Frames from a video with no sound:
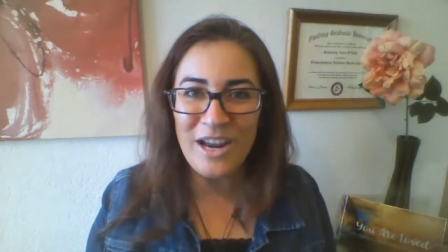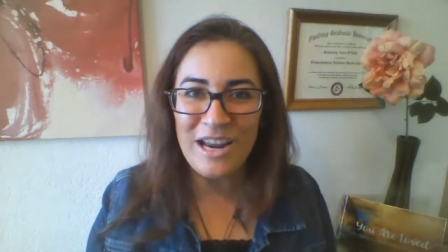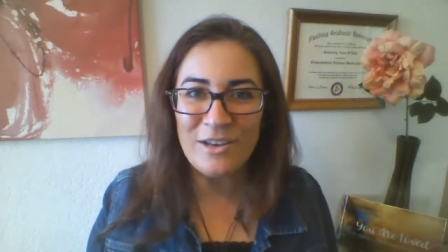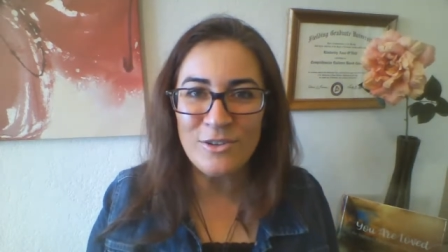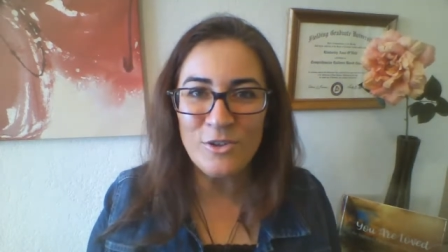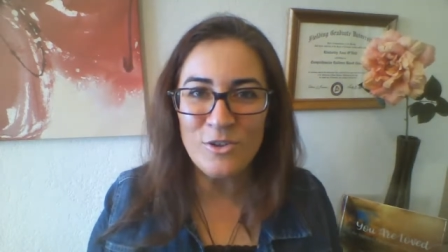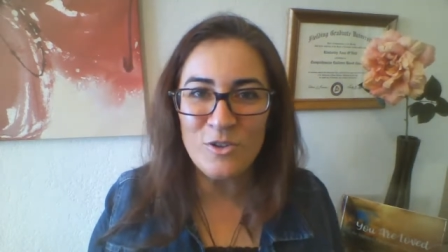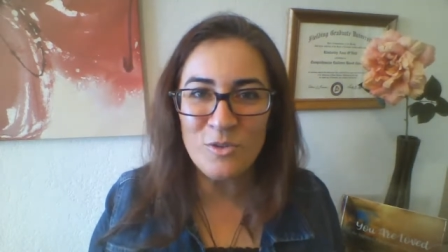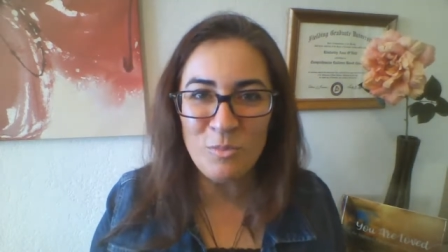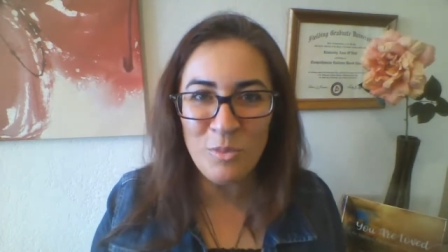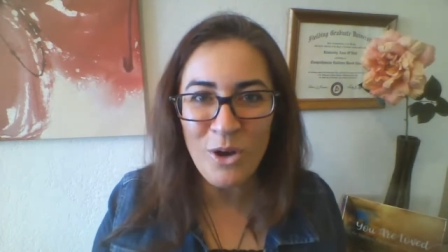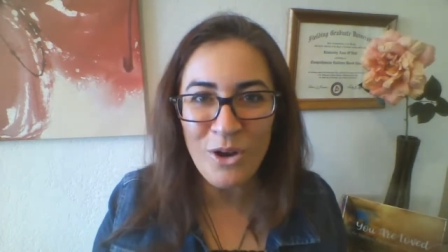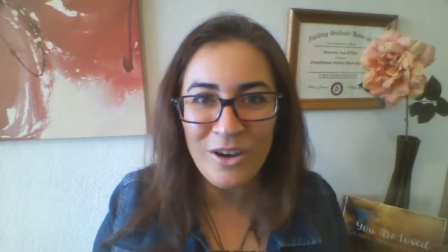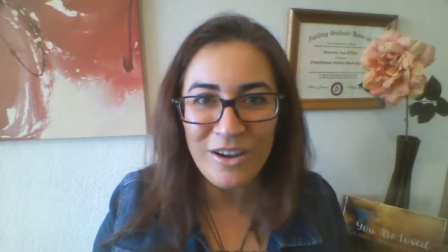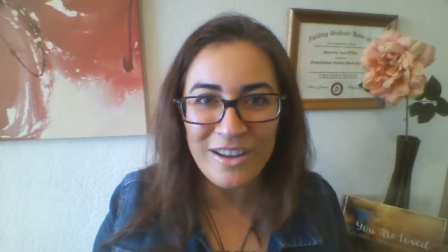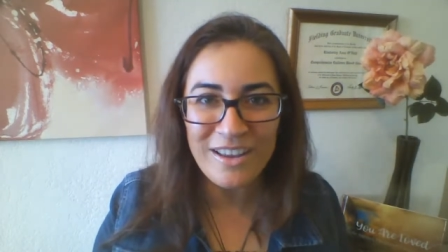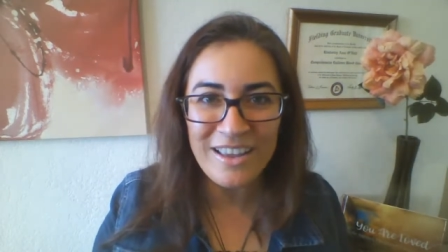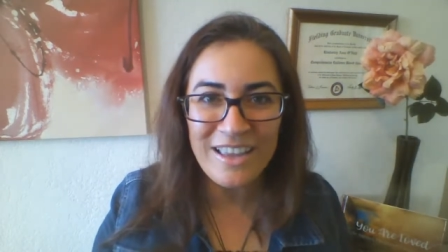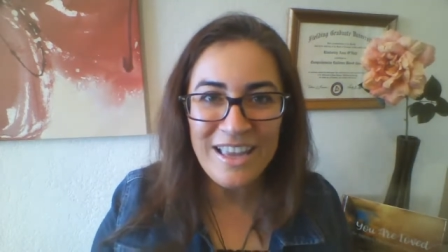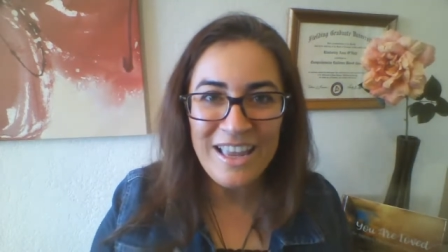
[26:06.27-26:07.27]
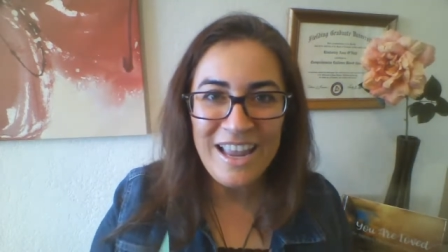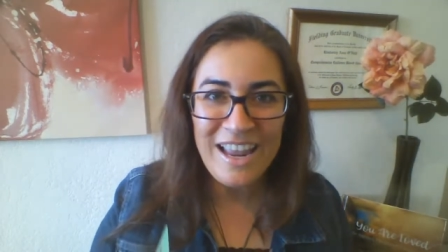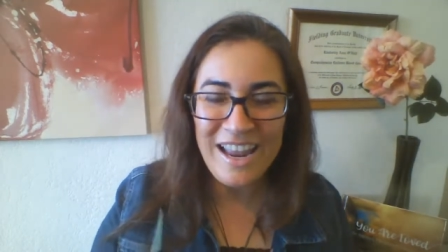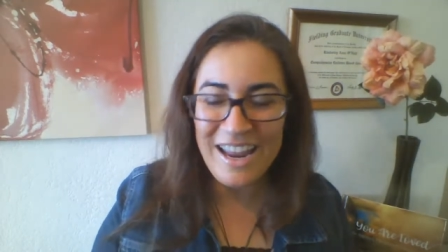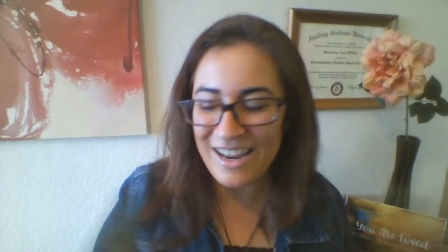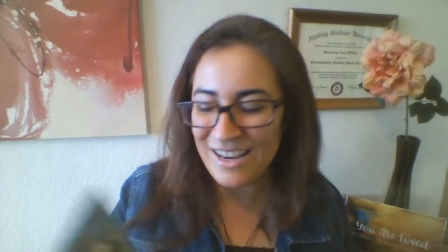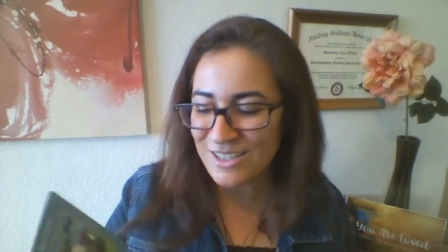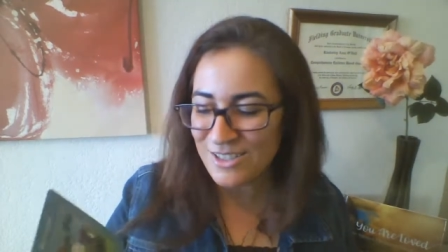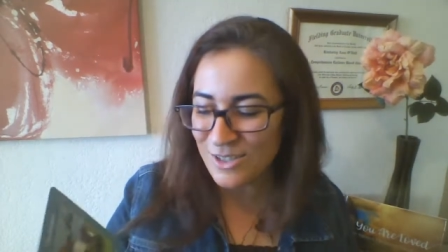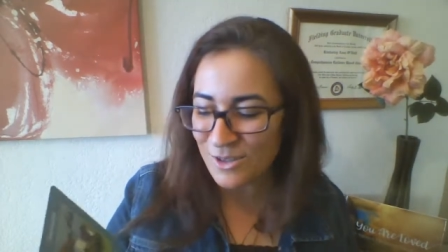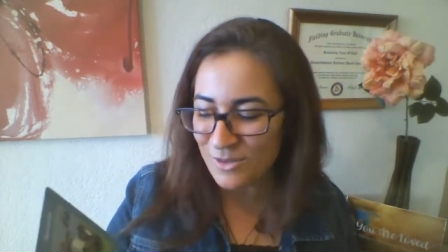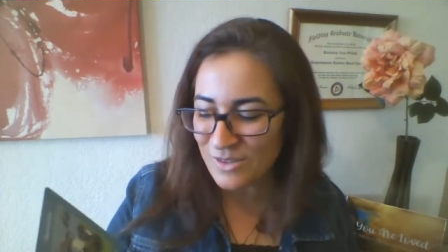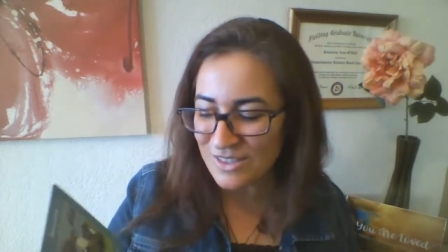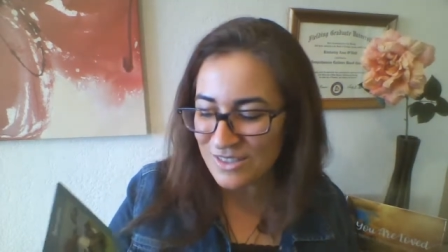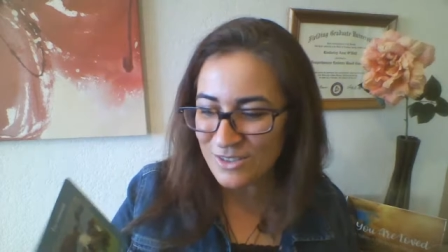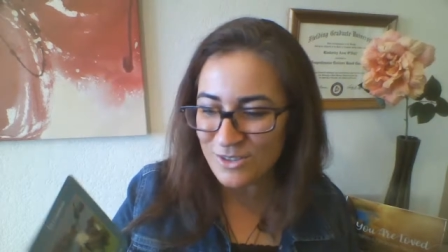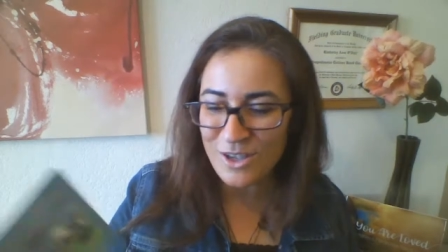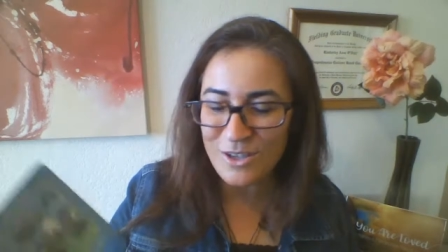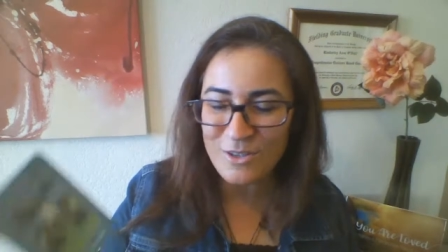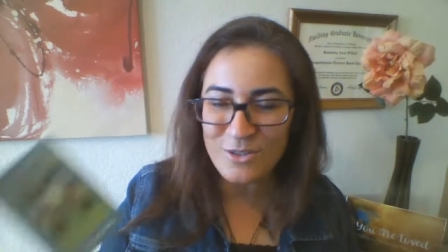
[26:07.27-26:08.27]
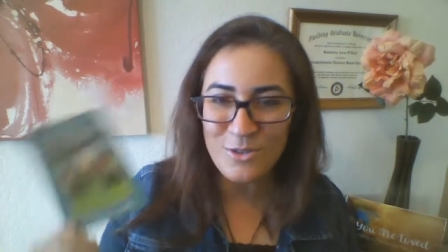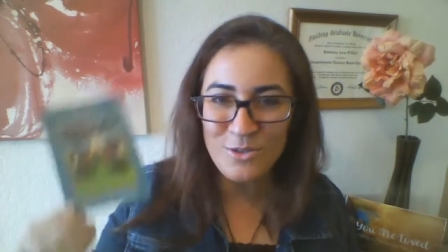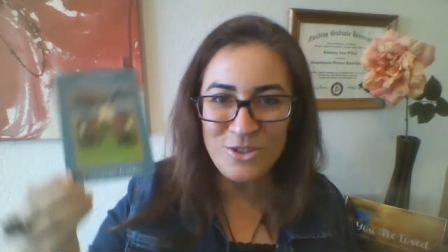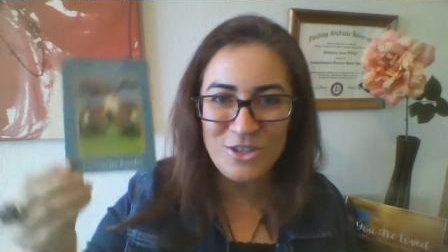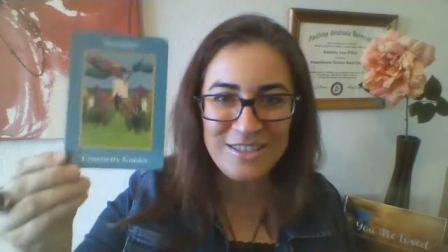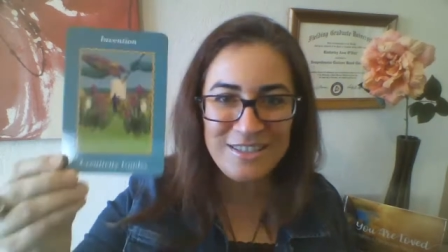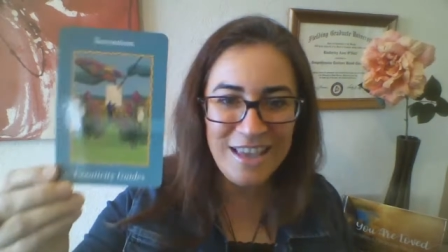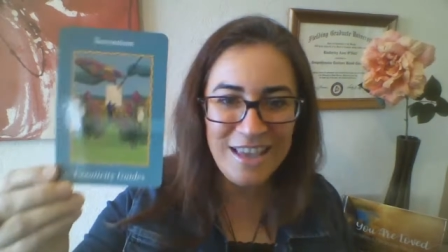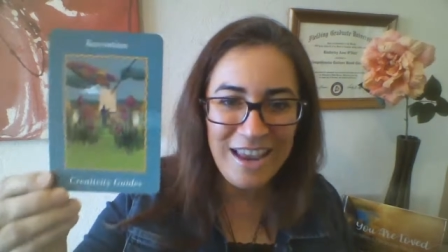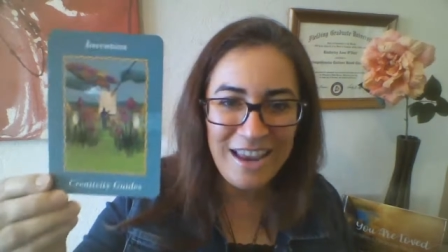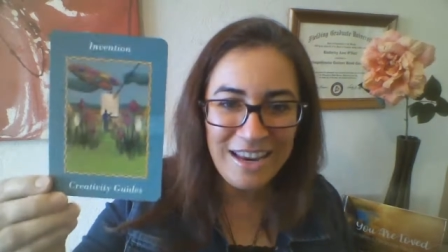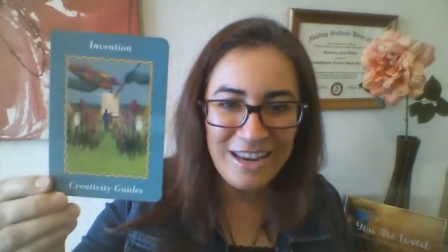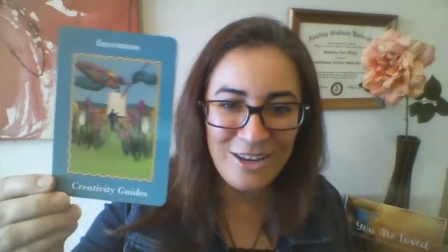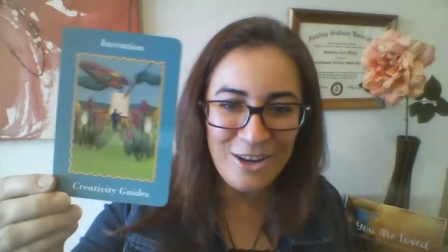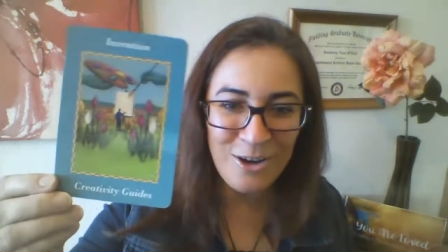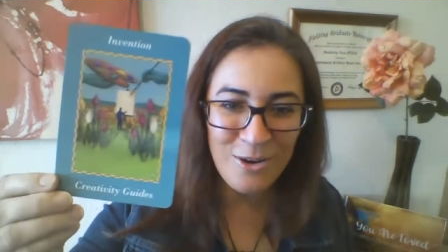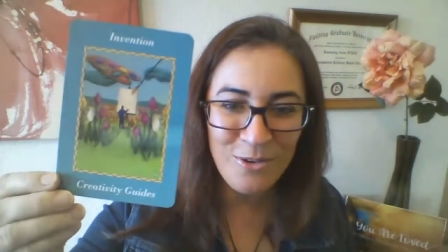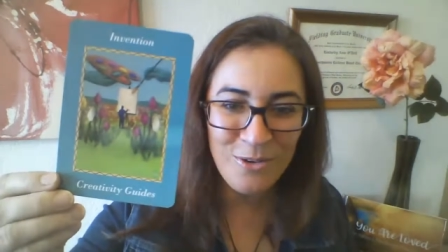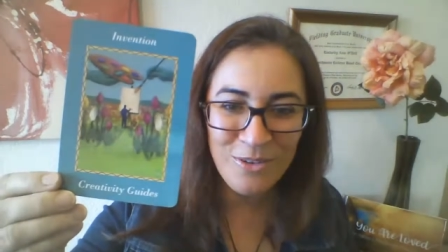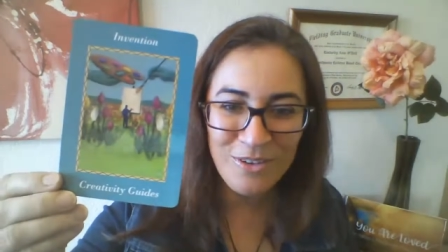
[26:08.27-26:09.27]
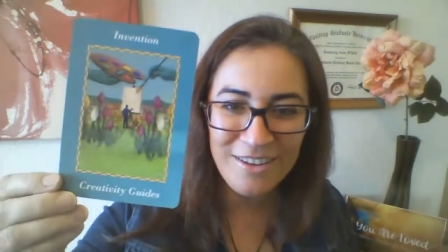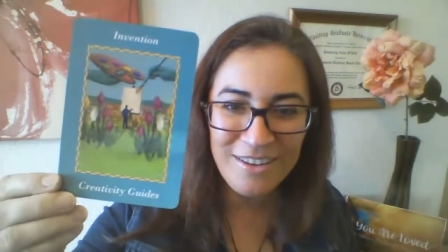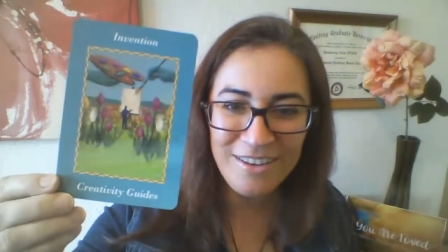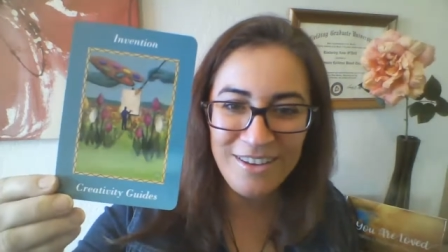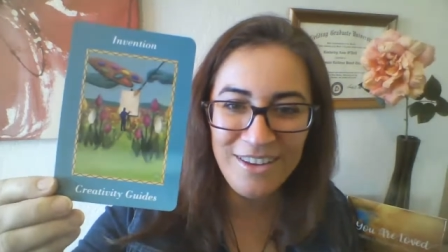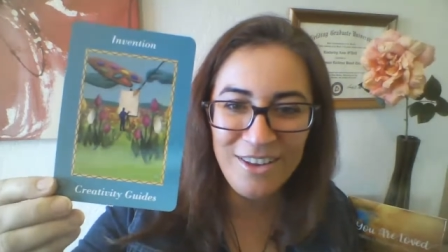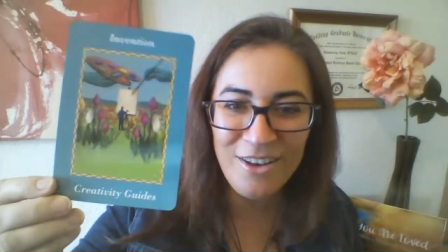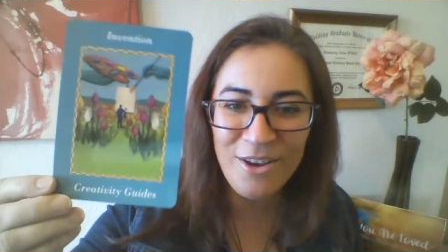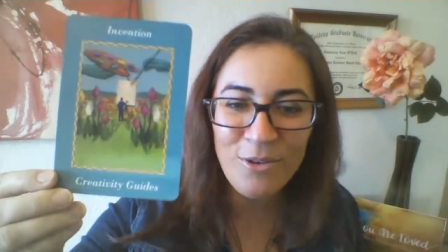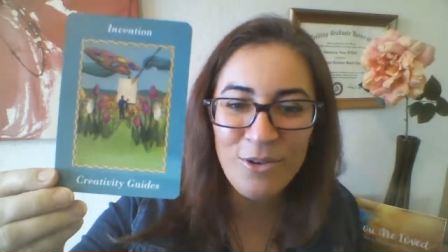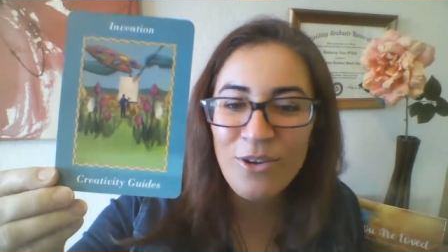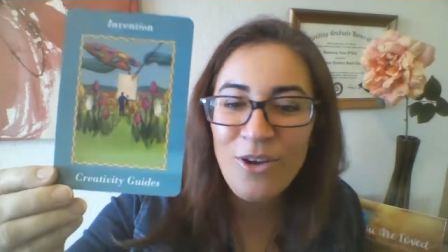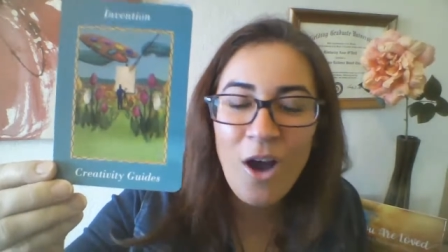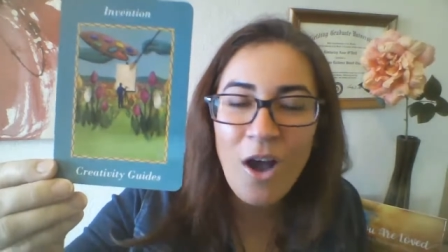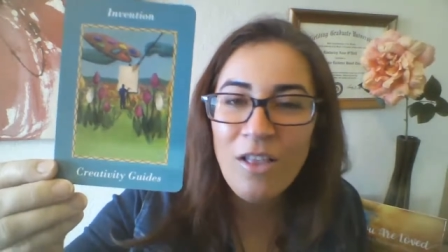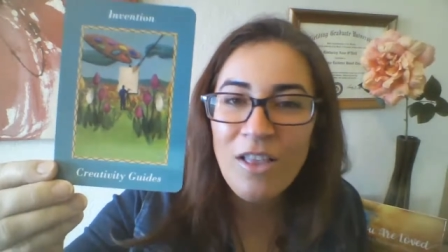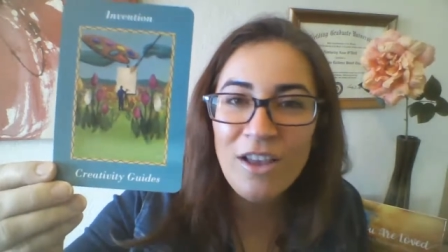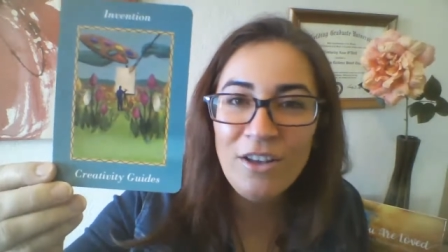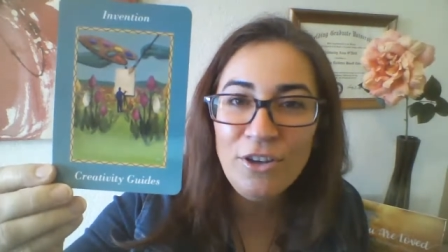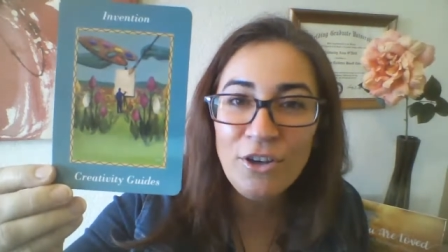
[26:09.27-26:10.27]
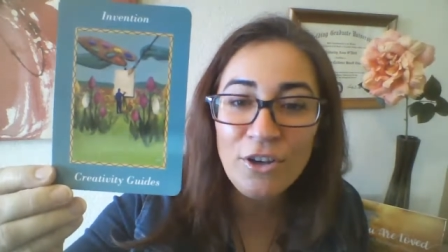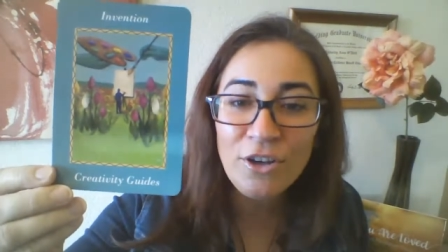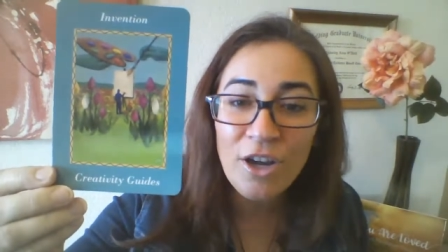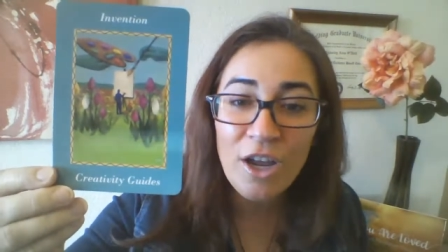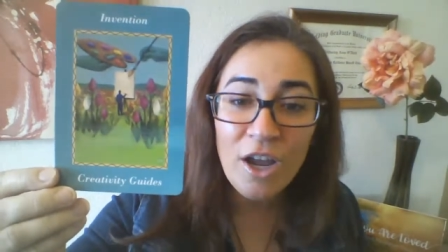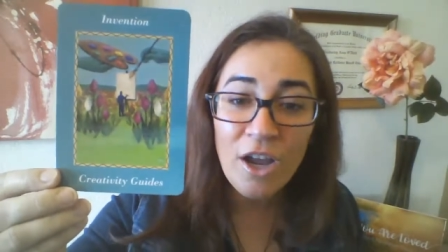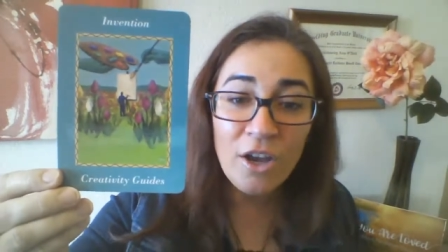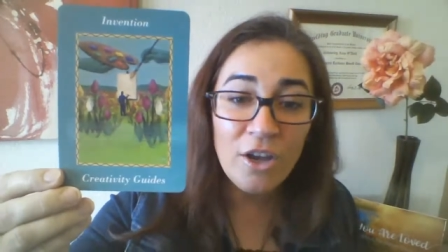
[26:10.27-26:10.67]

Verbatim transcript: Angels book. And so this is also just saying, you know, you know, call on your,